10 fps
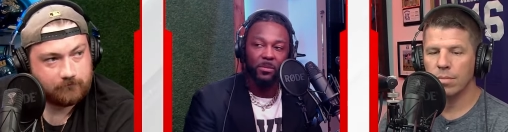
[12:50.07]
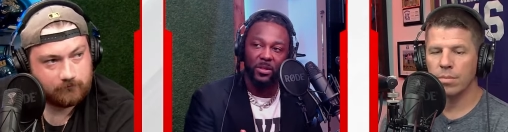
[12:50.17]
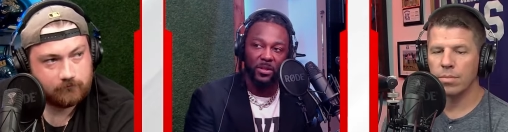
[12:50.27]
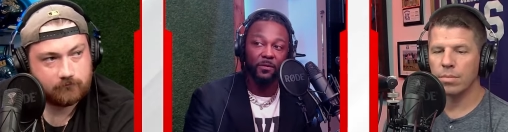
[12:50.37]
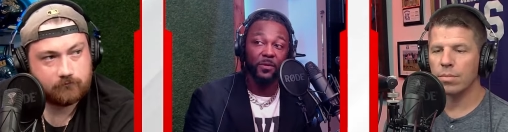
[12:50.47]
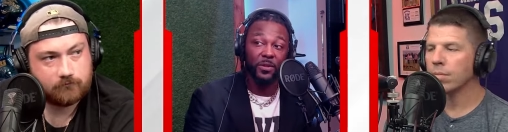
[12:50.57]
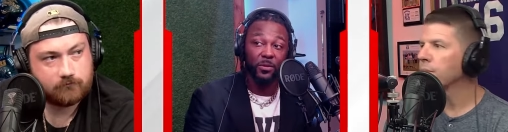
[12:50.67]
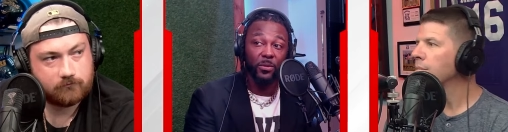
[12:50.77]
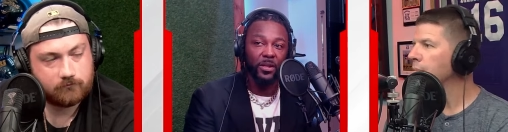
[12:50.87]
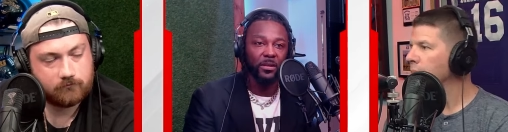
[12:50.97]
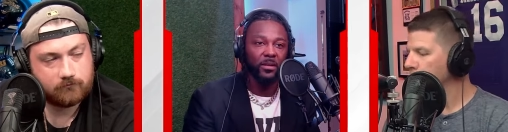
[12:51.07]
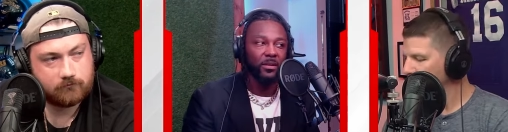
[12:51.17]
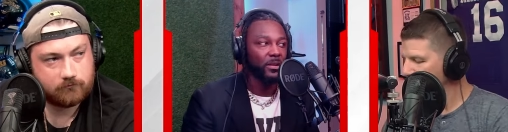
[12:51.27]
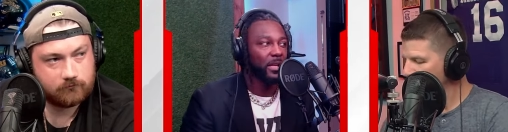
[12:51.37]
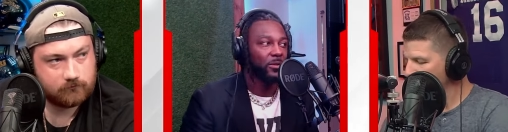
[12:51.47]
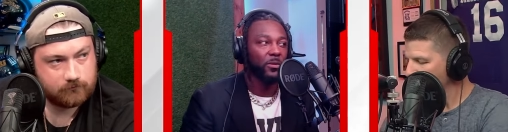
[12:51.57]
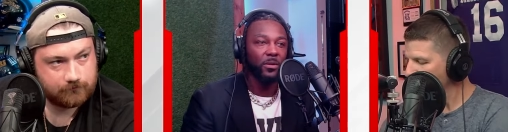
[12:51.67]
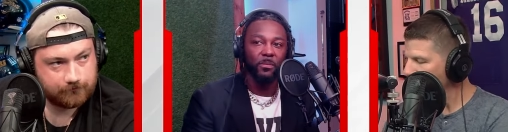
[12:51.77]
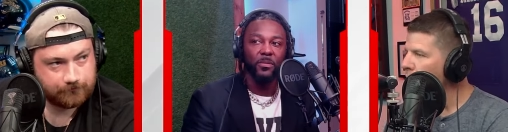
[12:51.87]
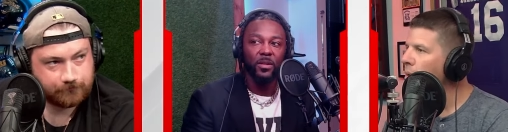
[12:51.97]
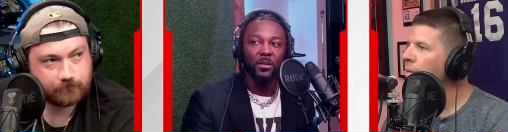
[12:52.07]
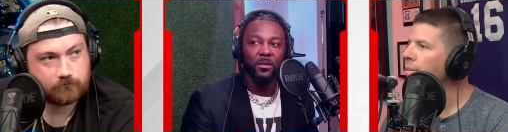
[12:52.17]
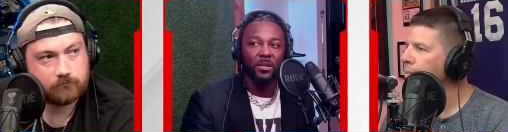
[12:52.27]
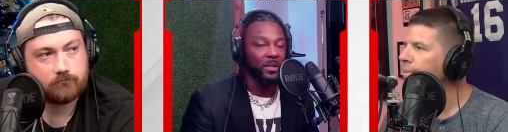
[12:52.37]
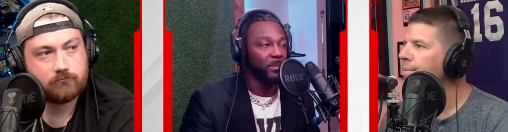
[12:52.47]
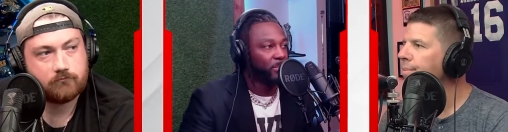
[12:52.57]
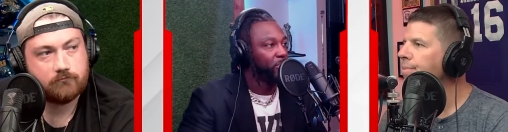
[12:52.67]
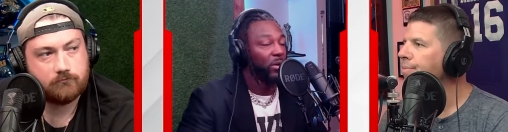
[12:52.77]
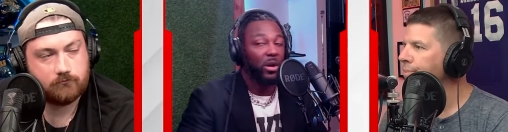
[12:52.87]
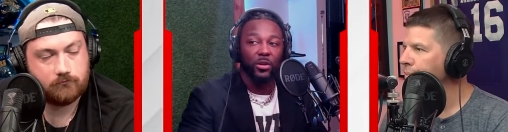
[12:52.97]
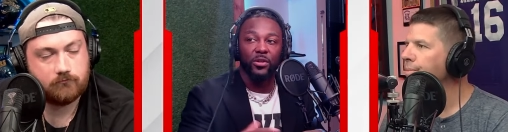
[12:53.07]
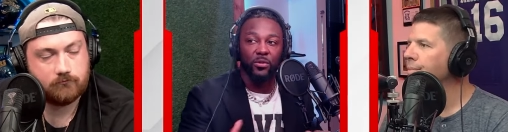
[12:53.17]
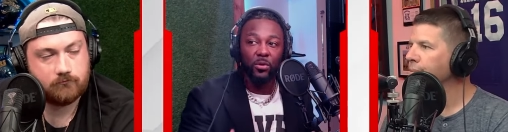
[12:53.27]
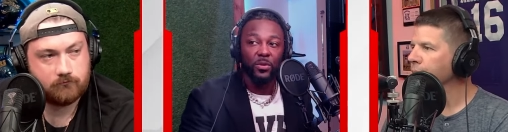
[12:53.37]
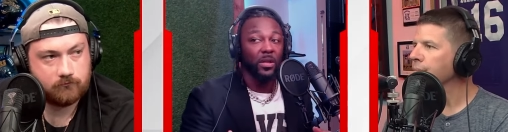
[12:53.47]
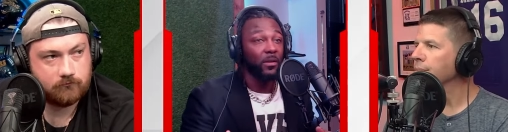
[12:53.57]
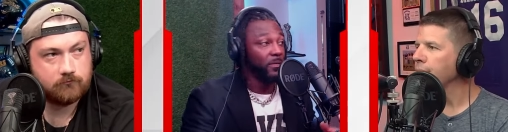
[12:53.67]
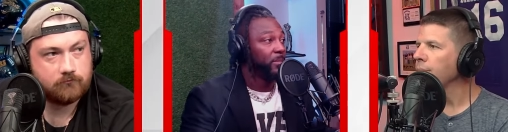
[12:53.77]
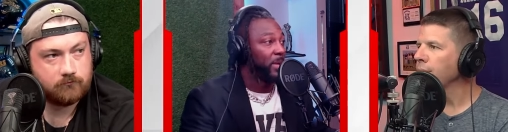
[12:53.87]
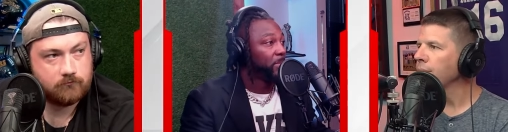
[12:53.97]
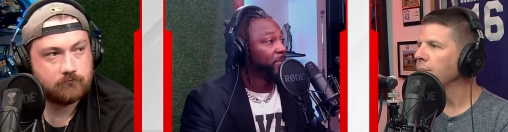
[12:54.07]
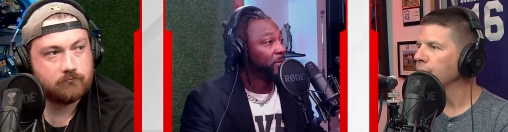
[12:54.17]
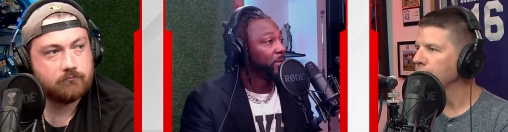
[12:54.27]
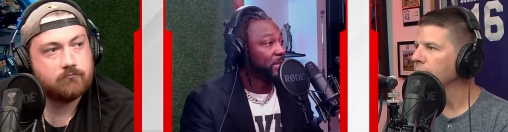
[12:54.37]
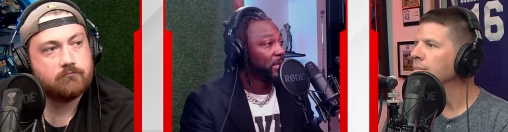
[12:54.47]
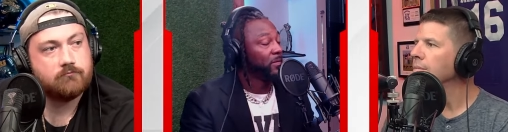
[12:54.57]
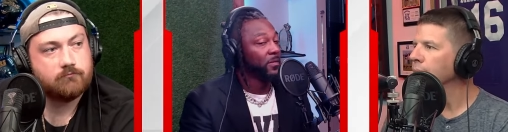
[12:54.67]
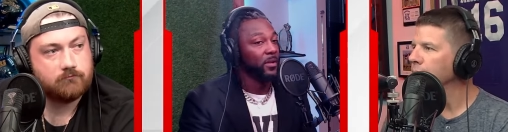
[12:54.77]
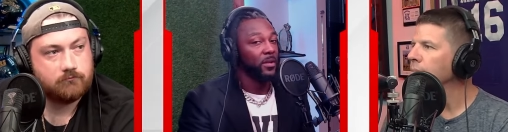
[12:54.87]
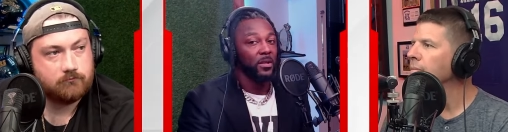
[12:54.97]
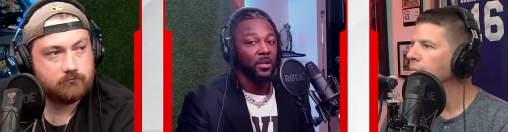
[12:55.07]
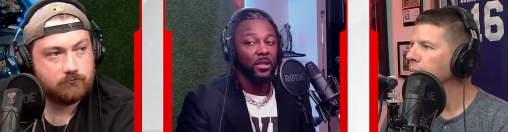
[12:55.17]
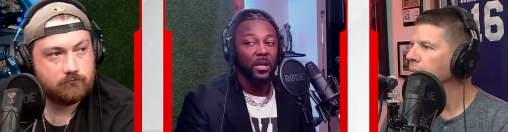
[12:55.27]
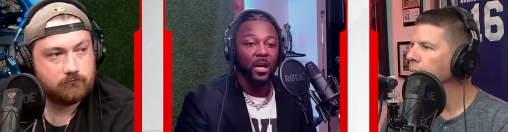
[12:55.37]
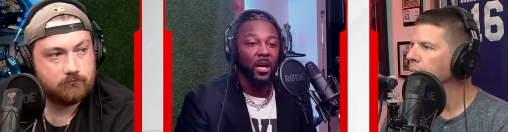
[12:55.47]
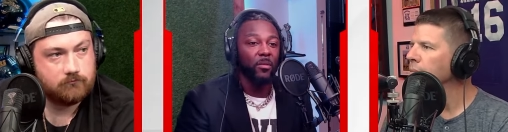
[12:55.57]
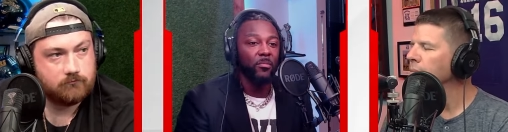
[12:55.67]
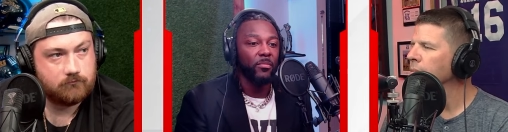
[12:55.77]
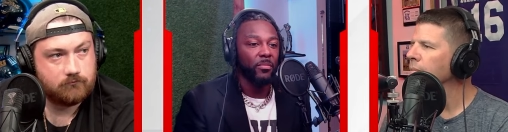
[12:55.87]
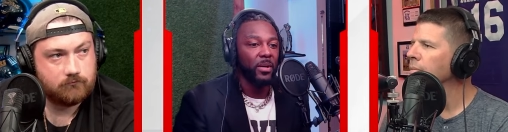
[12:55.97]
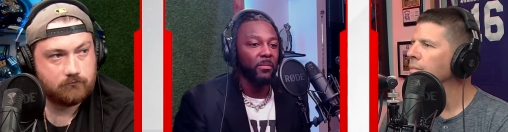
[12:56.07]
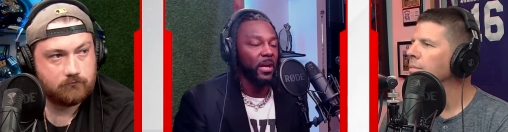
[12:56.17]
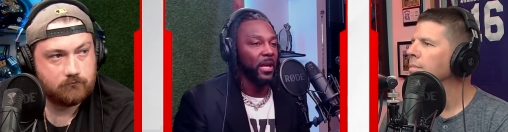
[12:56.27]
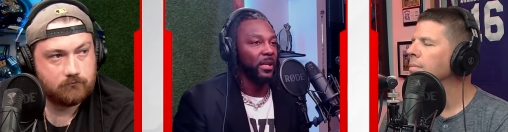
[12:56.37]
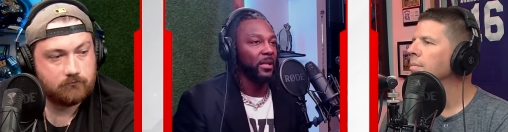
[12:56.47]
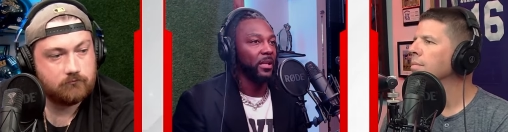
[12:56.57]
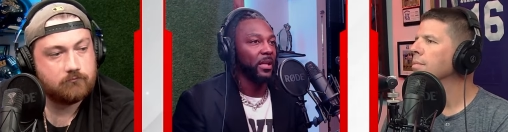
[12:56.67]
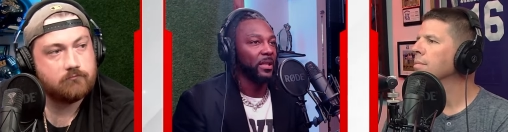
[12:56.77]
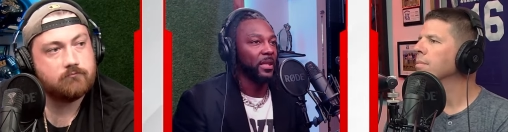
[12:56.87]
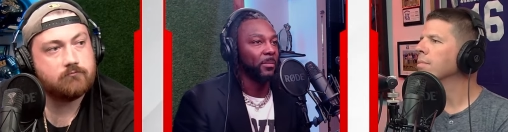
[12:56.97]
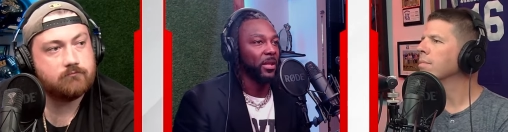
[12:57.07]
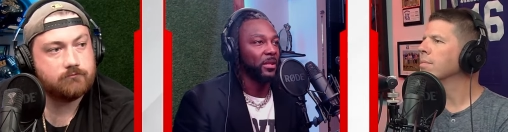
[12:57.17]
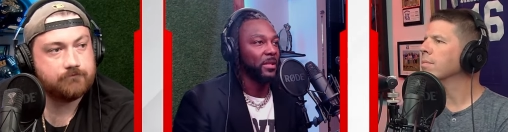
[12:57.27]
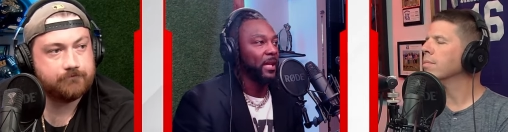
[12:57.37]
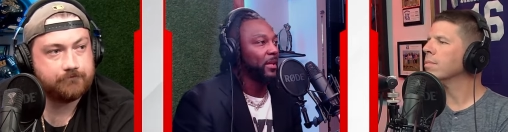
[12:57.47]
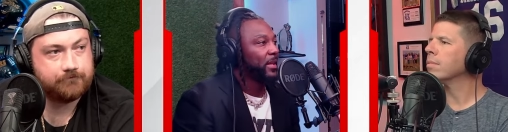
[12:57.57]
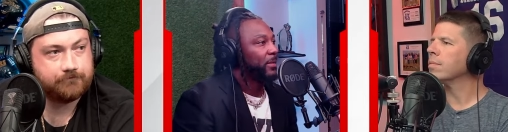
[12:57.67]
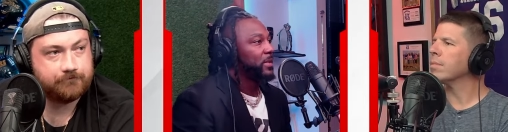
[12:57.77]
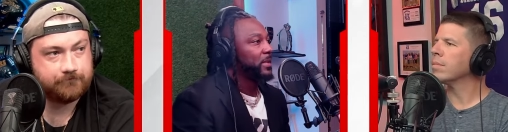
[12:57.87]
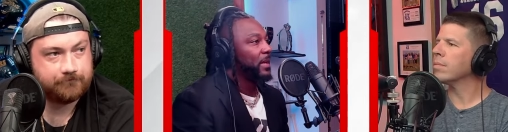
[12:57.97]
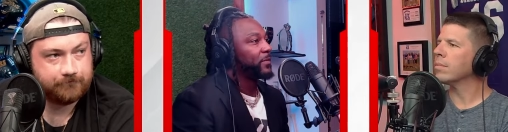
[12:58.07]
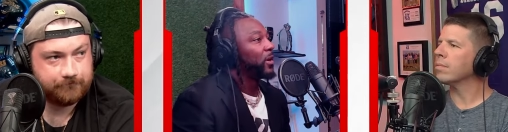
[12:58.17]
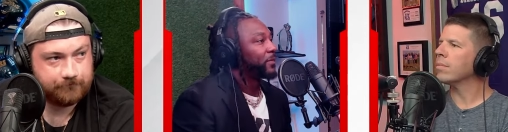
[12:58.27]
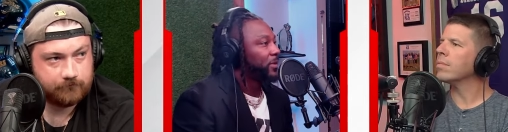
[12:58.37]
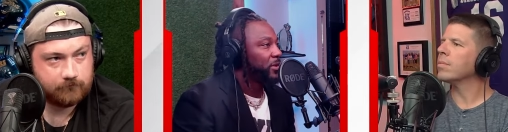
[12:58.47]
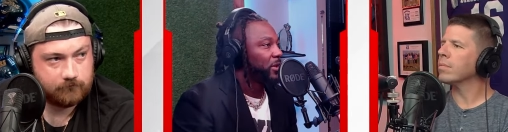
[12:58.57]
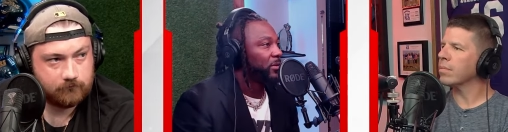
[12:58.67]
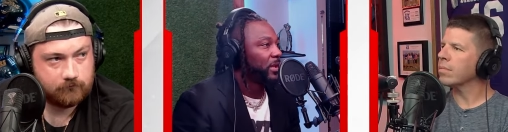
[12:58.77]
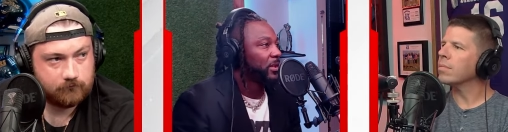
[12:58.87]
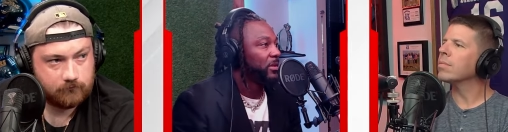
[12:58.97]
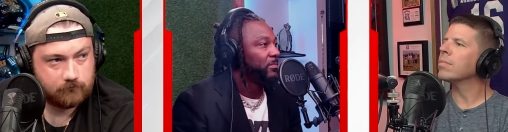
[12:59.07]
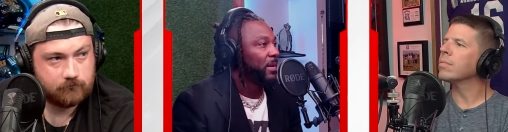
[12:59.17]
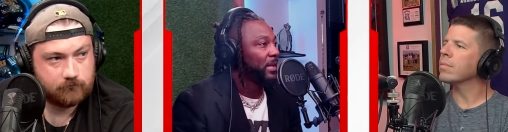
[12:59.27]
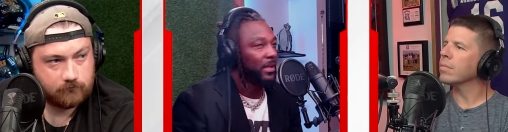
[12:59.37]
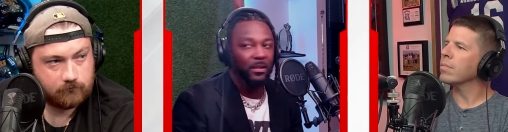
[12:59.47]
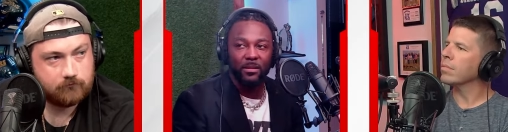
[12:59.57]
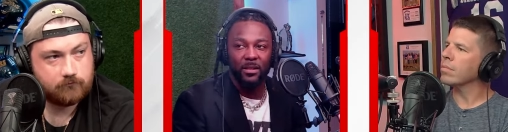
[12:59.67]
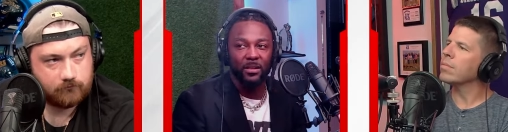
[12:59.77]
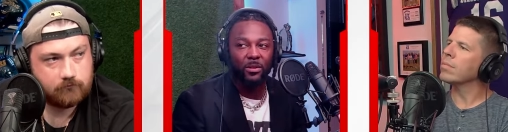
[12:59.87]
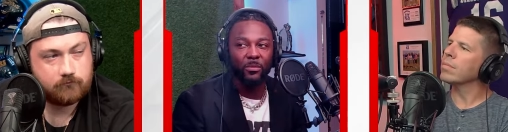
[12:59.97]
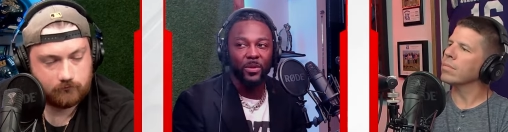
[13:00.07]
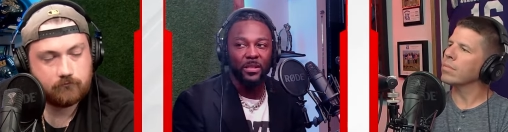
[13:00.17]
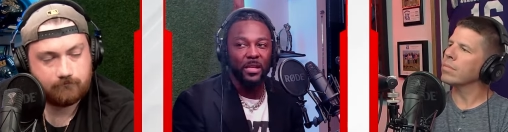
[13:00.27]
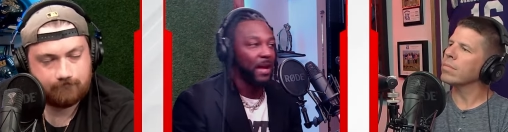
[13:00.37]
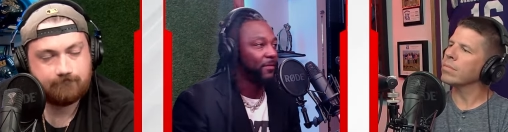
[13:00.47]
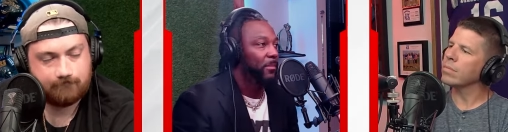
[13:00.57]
Speaker 1: and a different story that told a, just a broader strokes of the pay per view itself. Um, but man, like think about the talent that was left off the show that couldn't make it. You know, we didn't have a